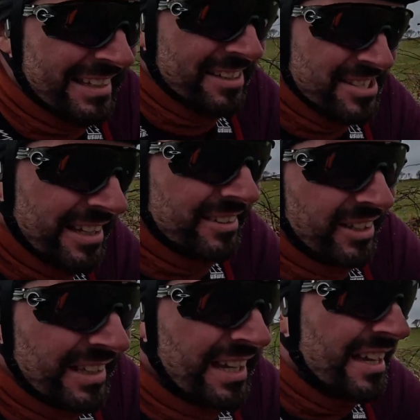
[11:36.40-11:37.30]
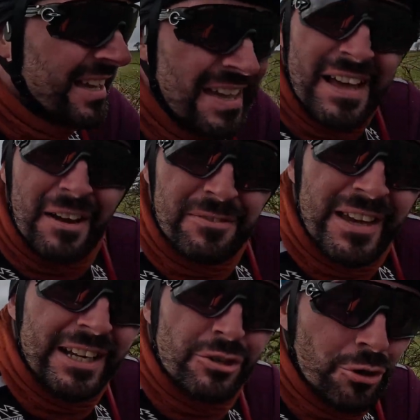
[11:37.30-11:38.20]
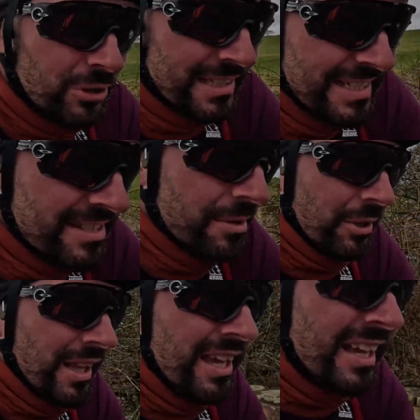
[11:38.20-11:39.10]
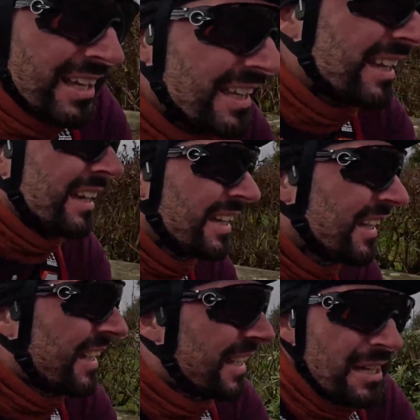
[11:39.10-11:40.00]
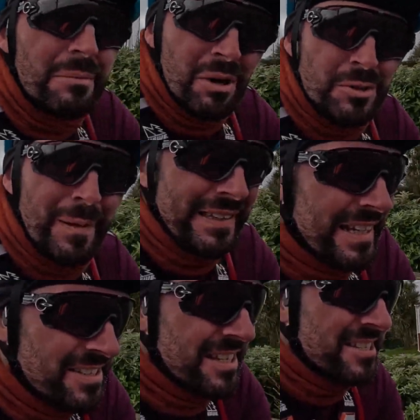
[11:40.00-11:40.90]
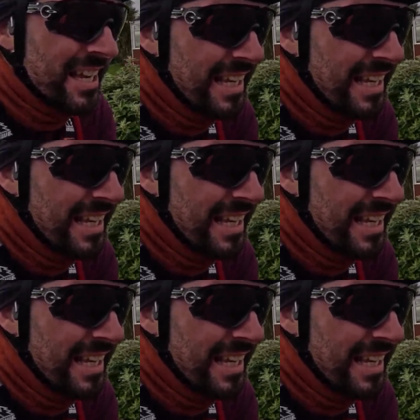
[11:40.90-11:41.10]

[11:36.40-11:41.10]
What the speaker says: ascent done. A very short and easy one. Much better as these.